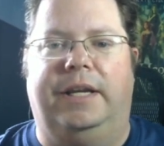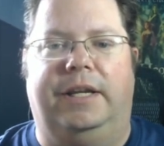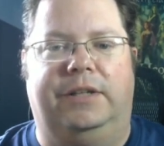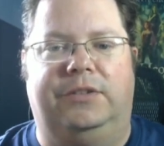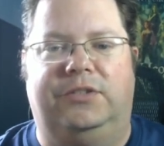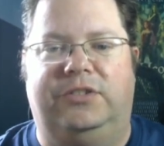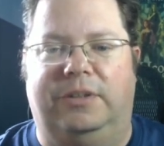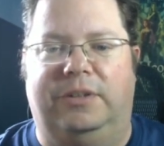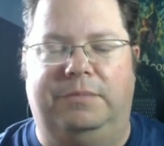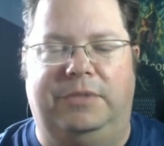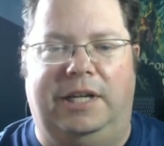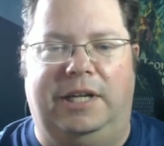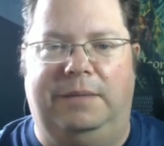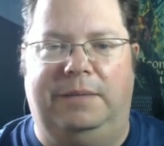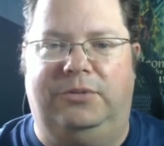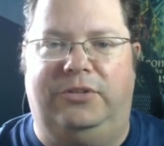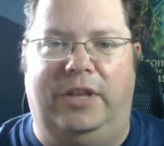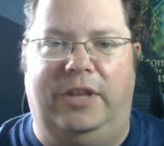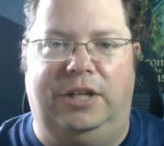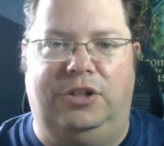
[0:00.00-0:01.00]
and
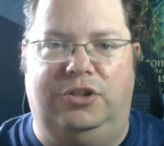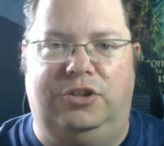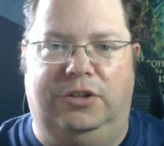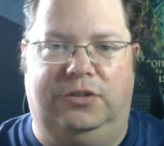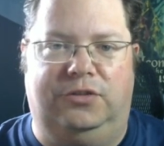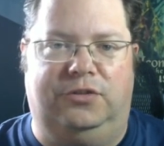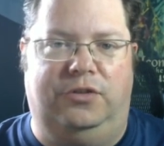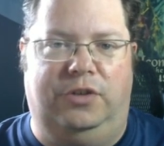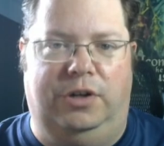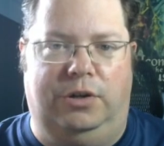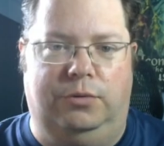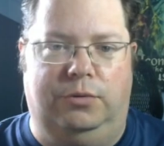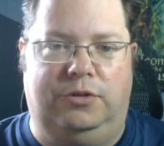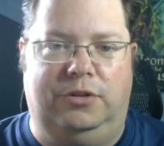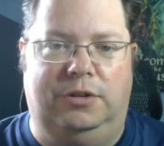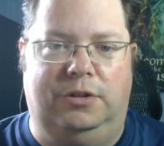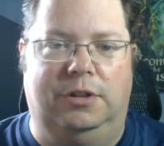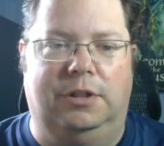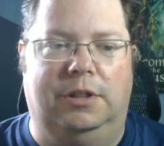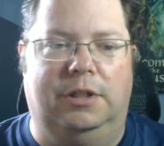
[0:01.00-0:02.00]
sometimes they just don't.